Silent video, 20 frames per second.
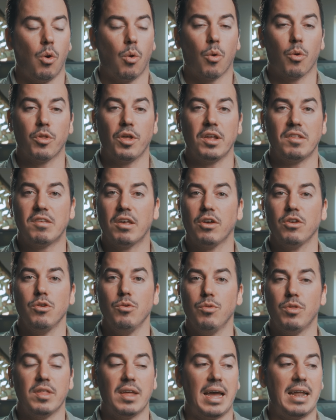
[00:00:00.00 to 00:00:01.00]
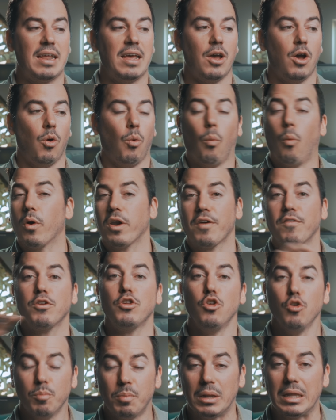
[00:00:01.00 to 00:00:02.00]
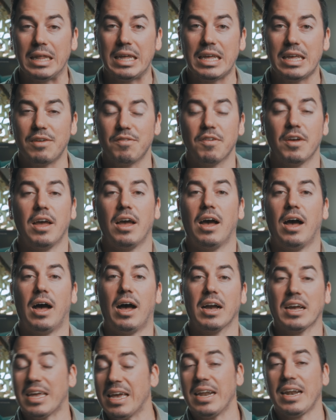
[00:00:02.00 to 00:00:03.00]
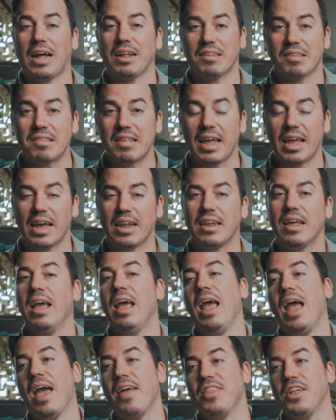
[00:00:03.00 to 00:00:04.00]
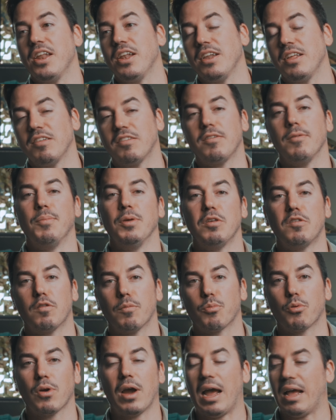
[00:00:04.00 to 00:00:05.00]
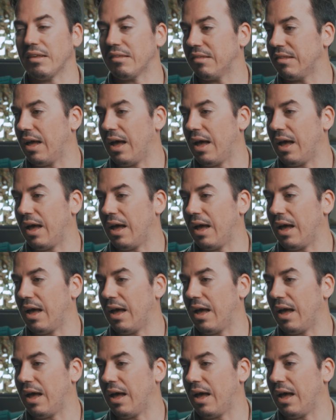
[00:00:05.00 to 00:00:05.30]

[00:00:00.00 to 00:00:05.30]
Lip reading: or they tell you that whatever you believe cannot stand and that it needs to be suppressed.